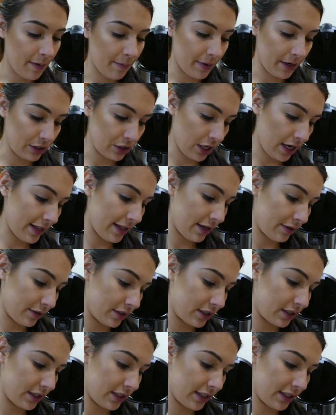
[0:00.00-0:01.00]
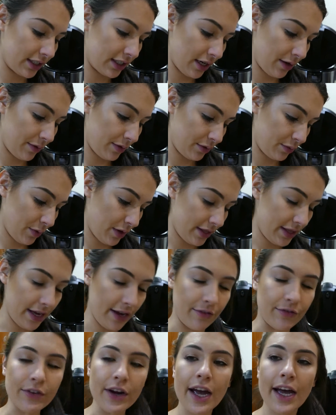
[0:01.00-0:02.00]
but I tried that recently because I was with
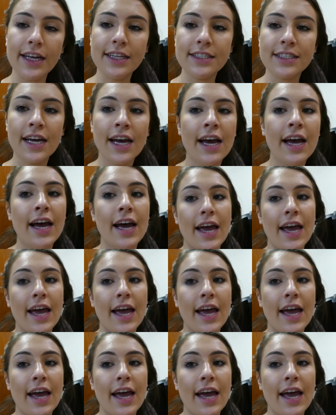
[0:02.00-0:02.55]
a friend,